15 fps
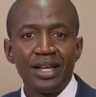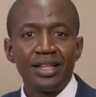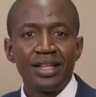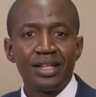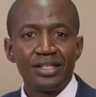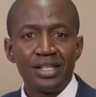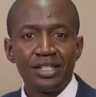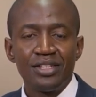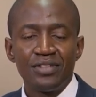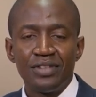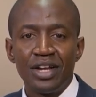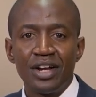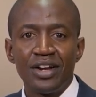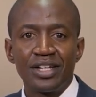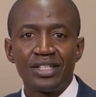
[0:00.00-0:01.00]
the Executive
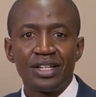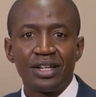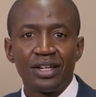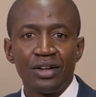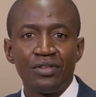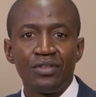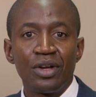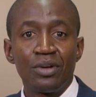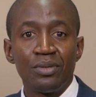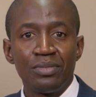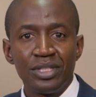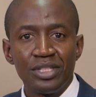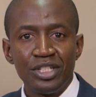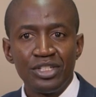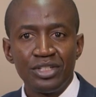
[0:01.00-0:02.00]
Director of the
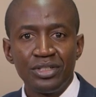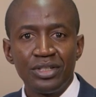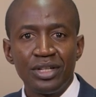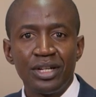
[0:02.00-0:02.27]
Competition